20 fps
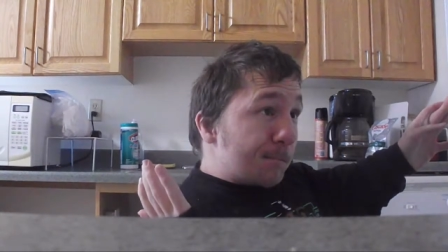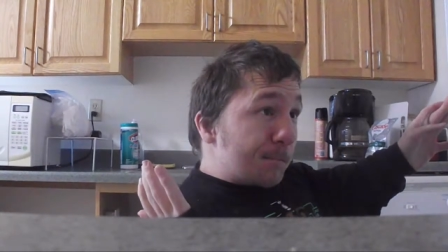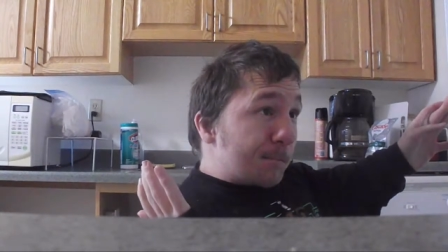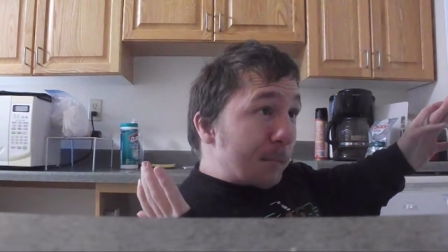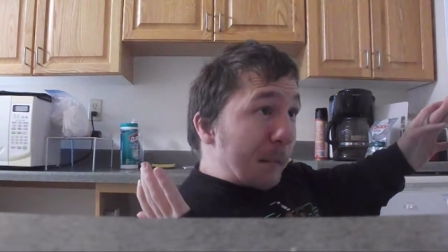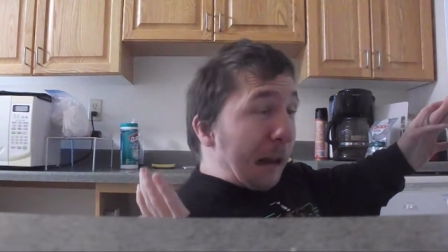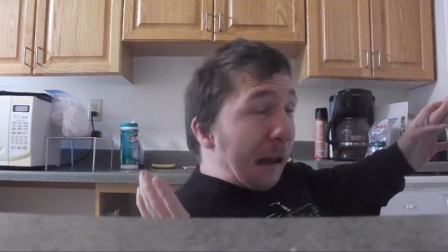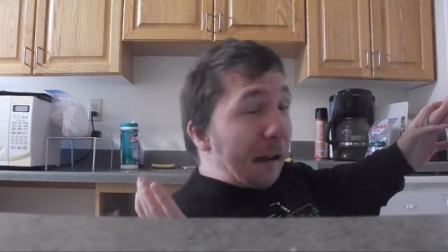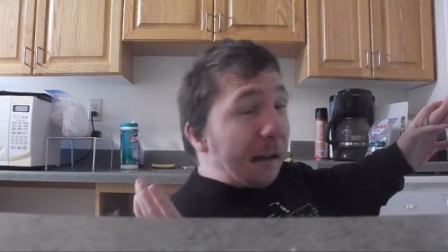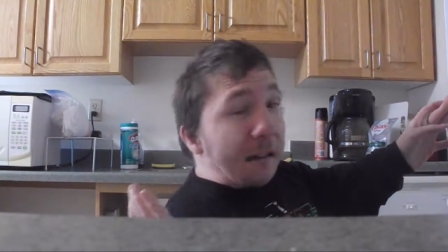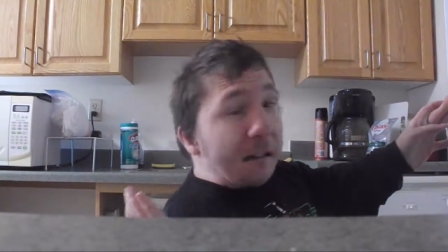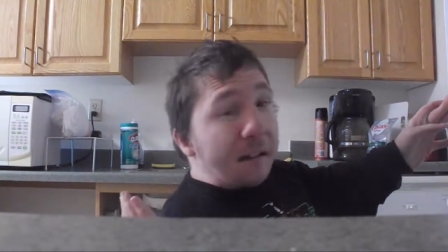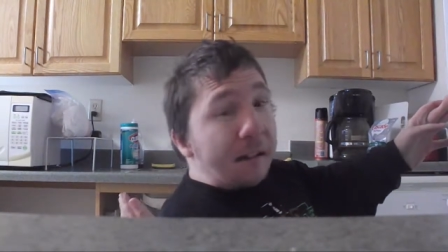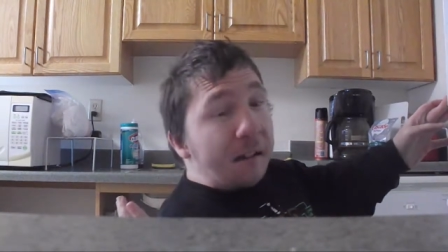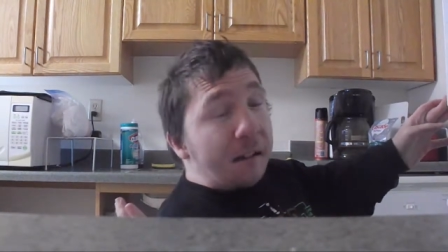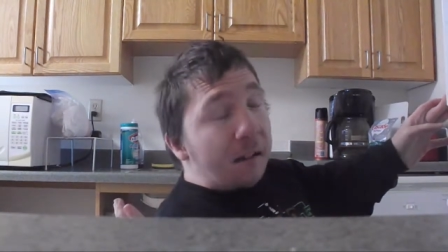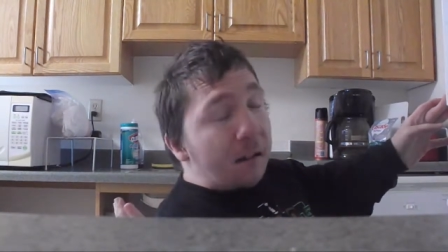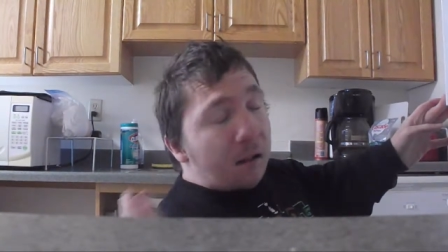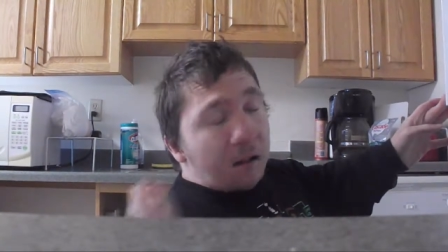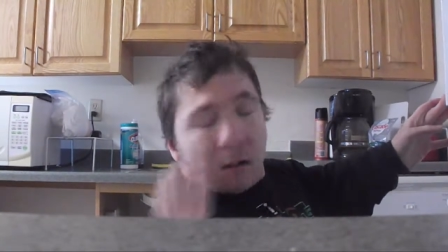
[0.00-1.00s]
I can
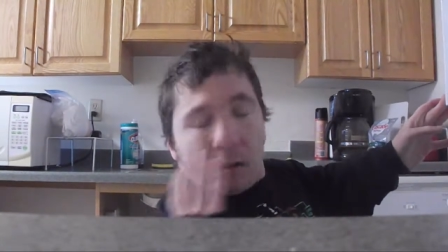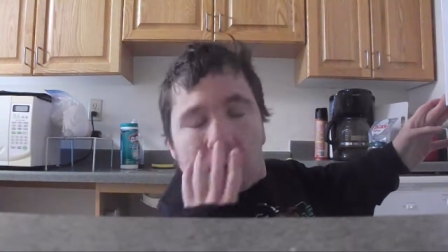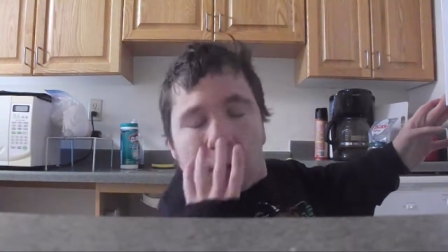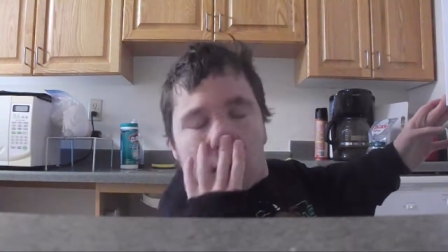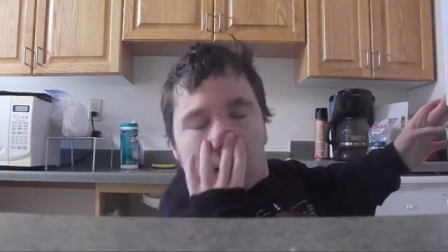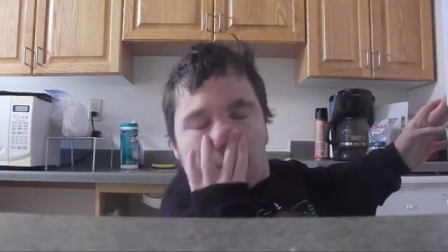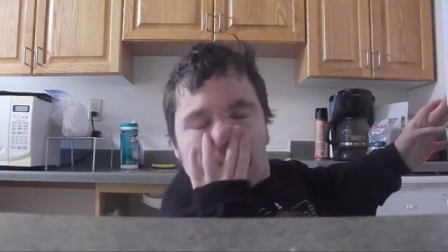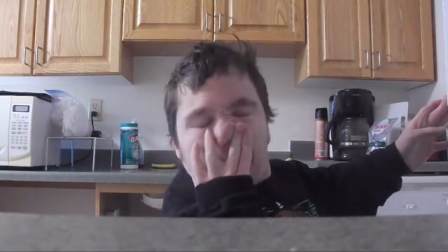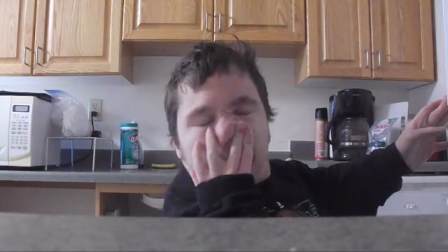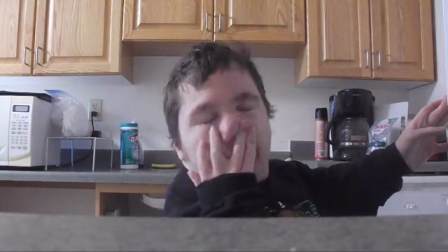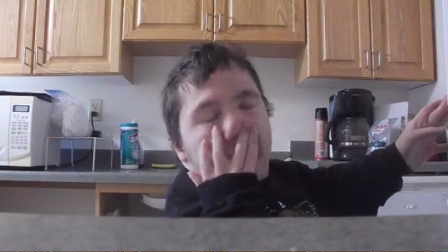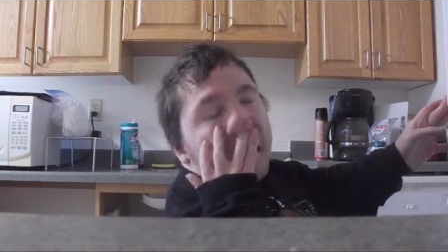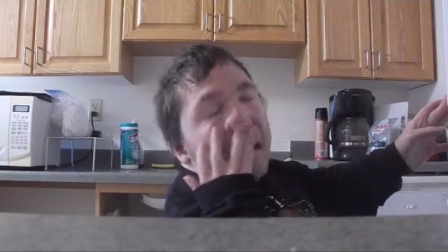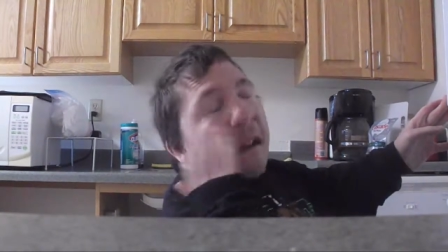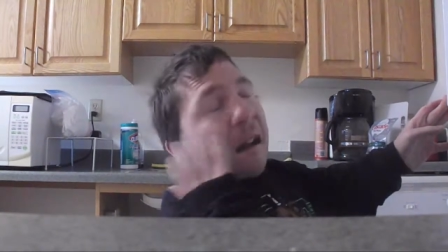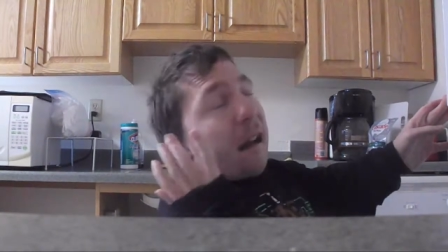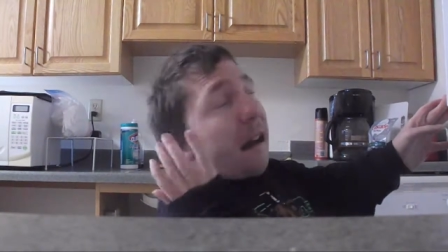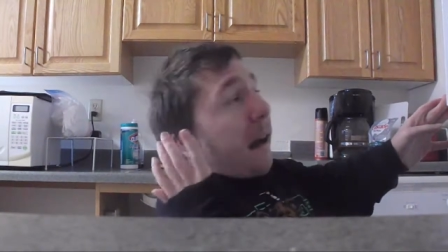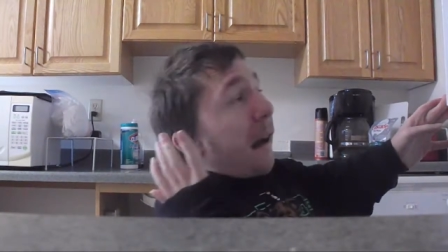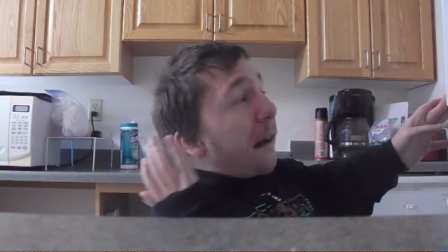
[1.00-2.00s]
eat.
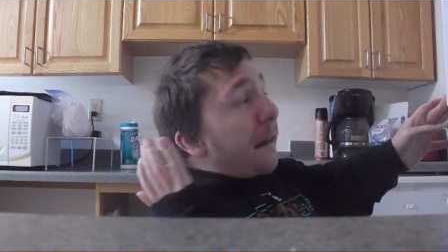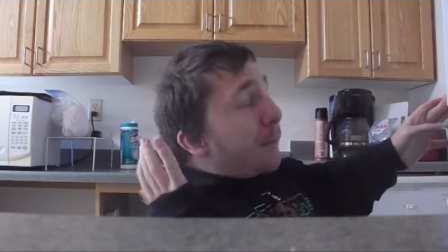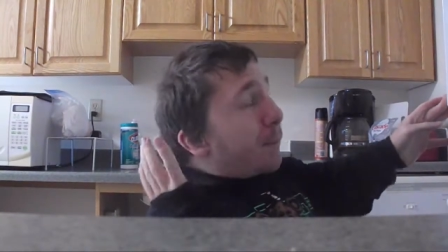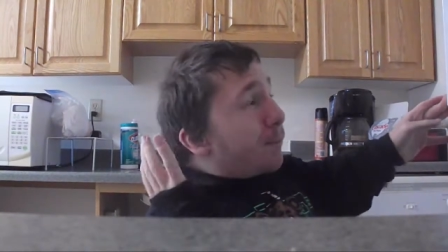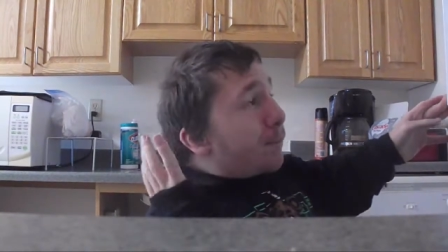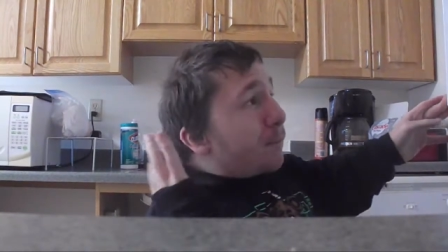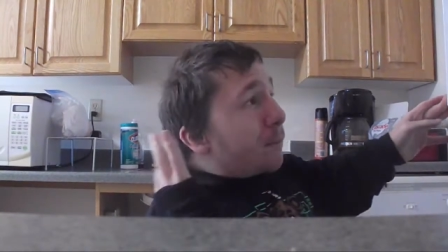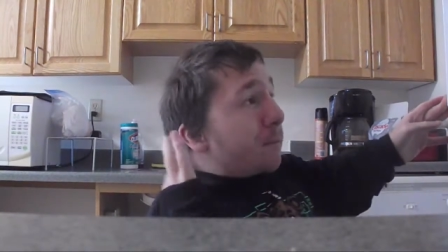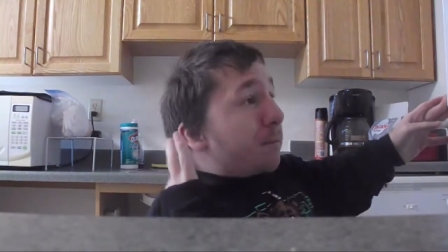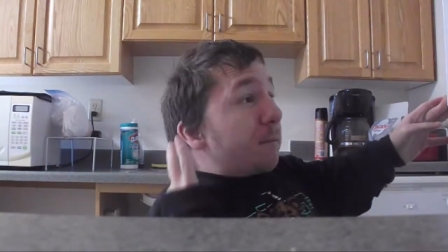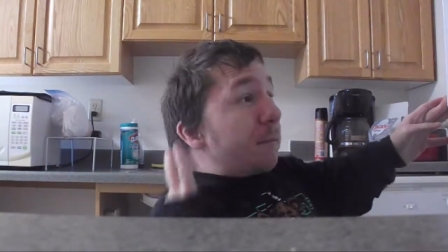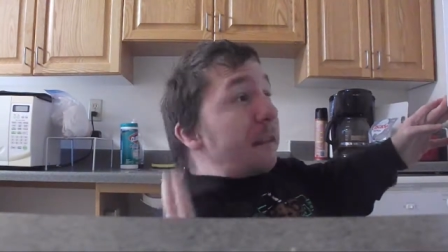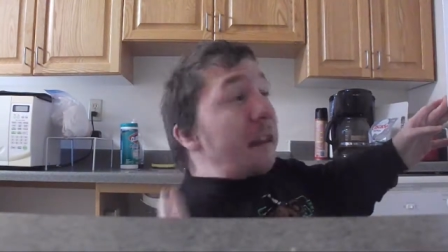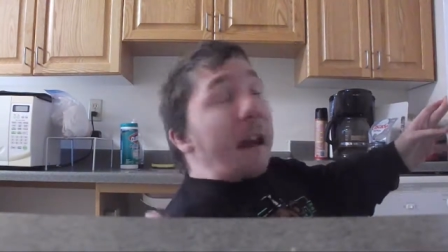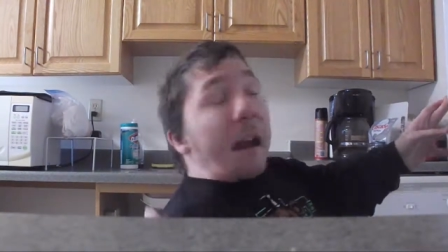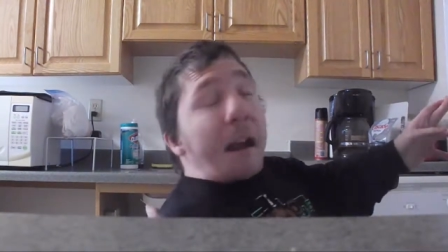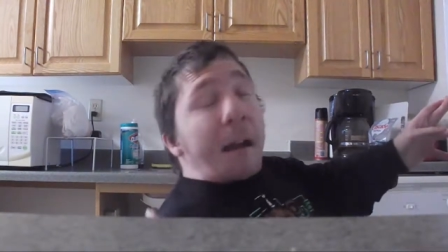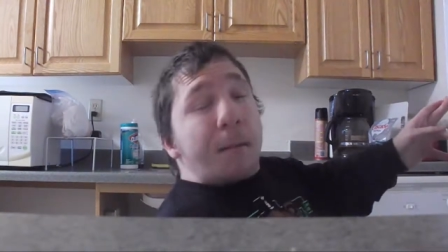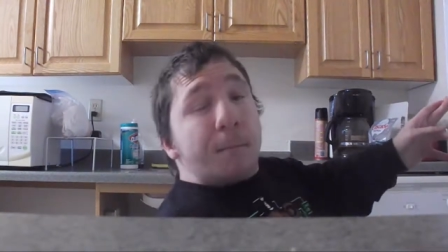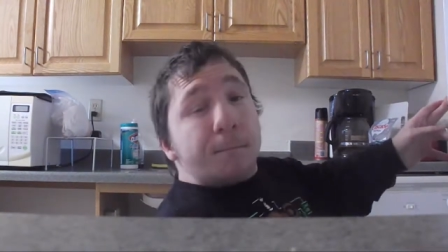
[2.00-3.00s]
Ah, uh,
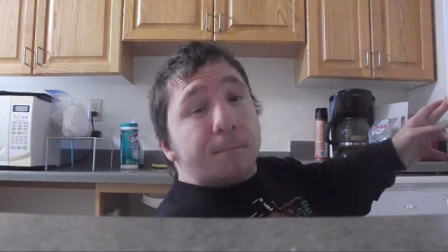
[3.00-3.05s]
yeah,